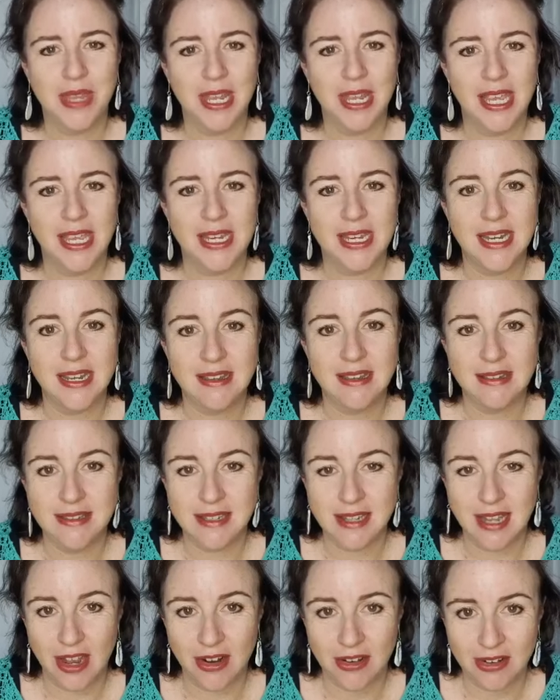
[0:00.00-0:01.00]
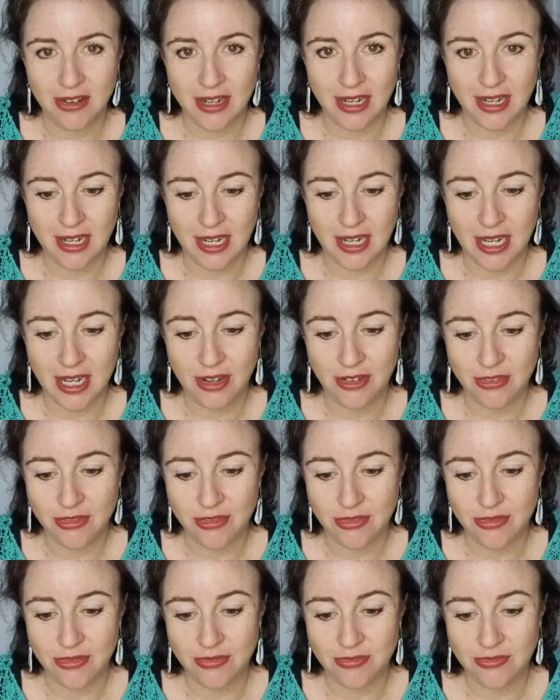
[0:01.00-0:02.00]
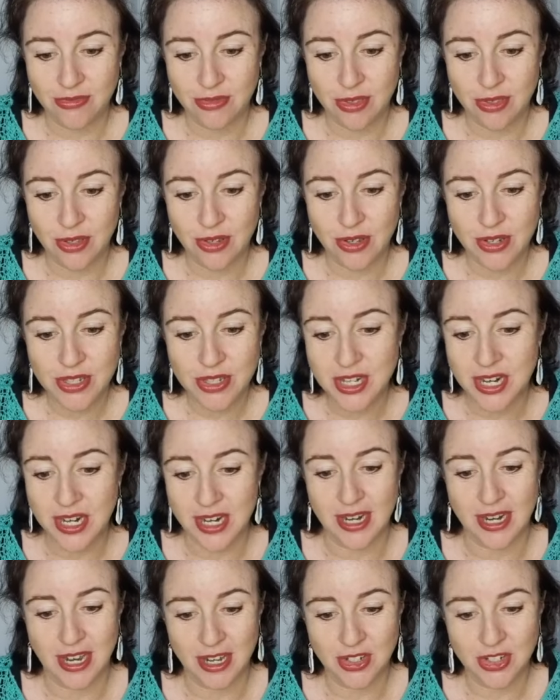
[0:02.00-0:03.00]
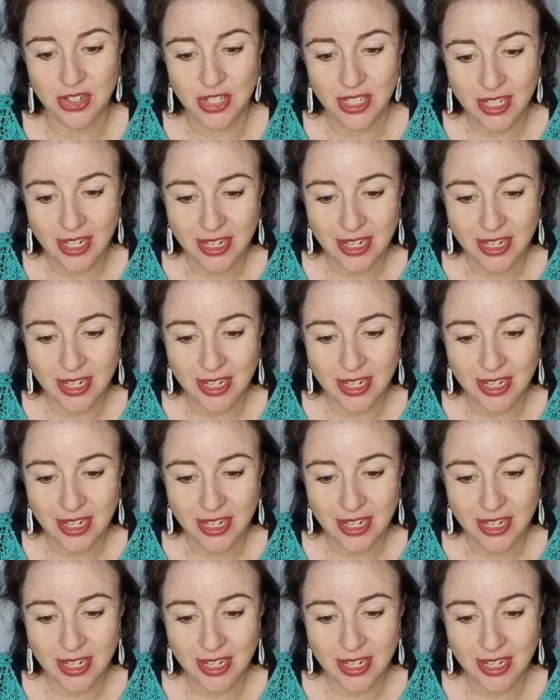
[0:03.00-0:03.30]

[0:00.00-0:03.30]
it is currently Thursday, actually.